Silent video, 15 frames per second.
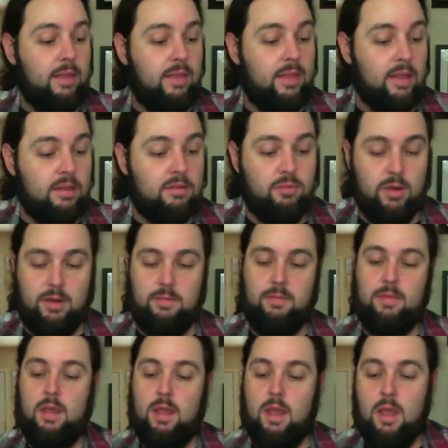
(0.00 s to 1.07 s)
this one.
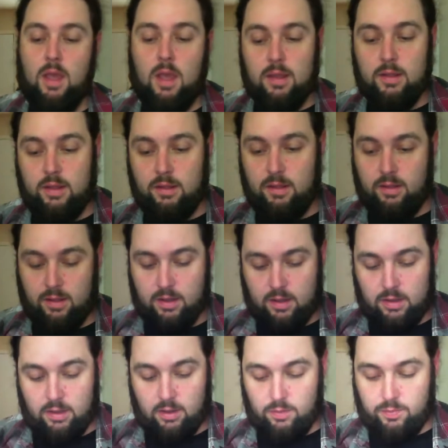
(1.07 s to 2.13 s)
This is a
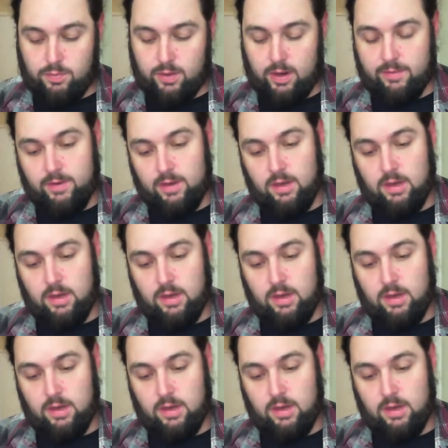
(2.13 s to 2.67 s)
little privately